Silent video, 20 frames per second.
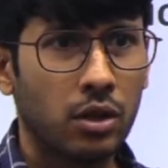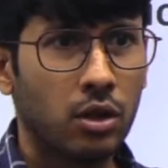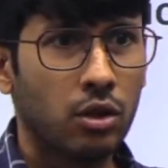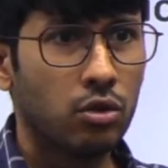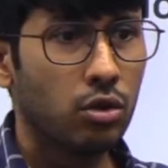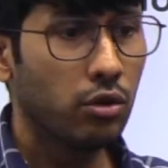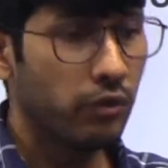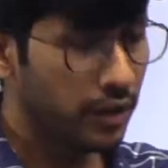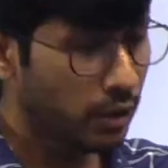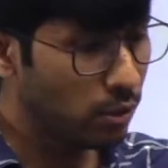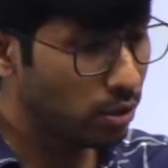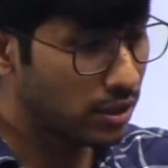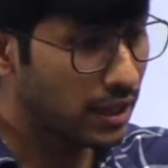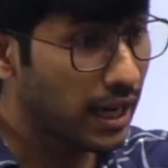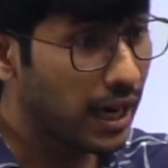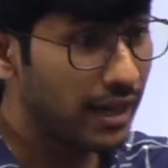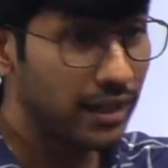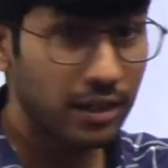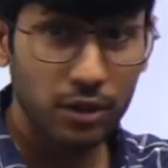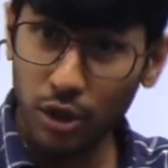So when you
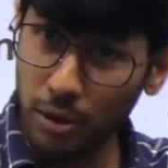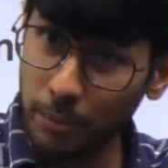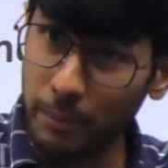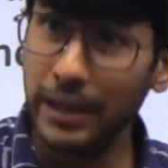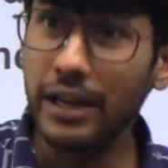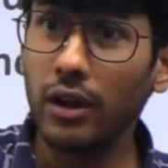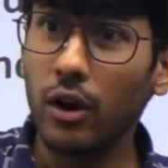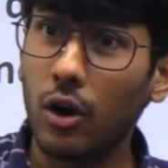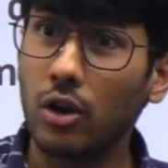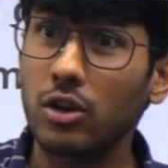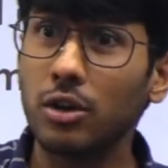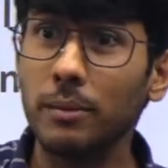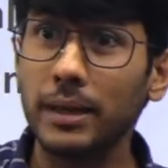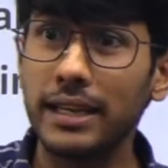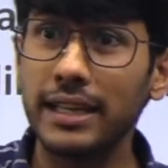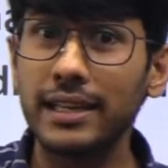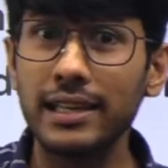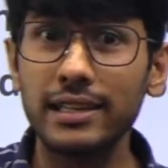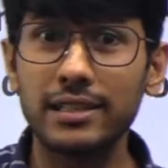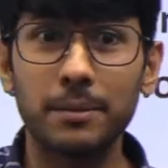start, your brain
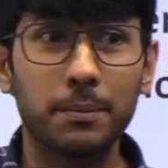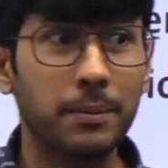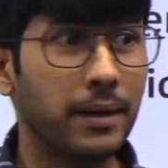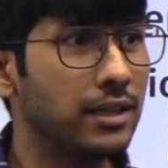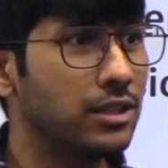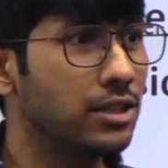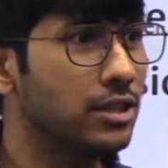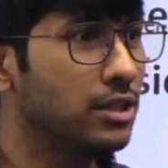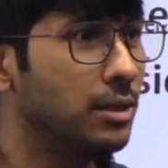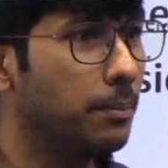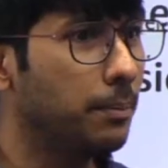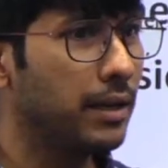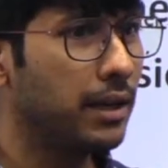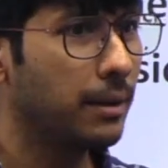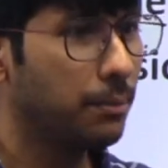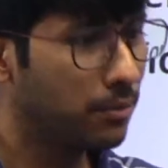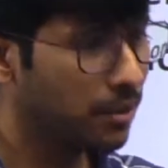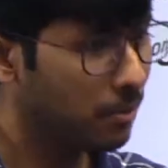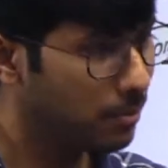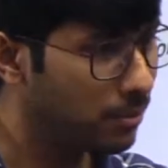automatically subconsciously pick
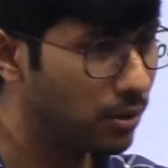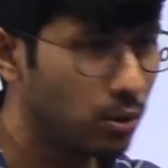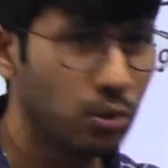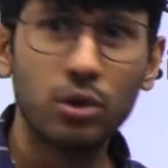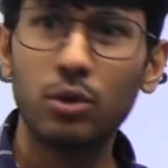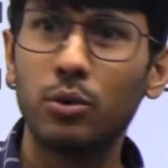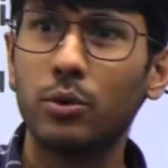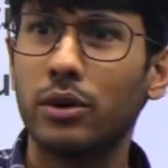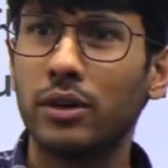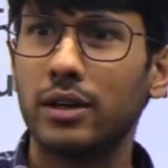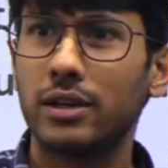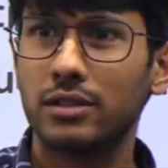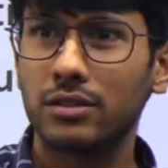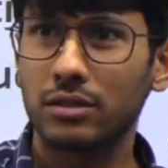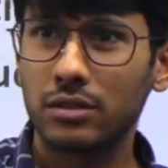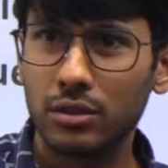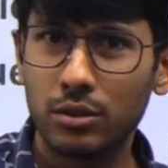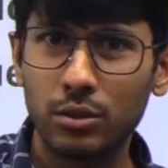up some good words,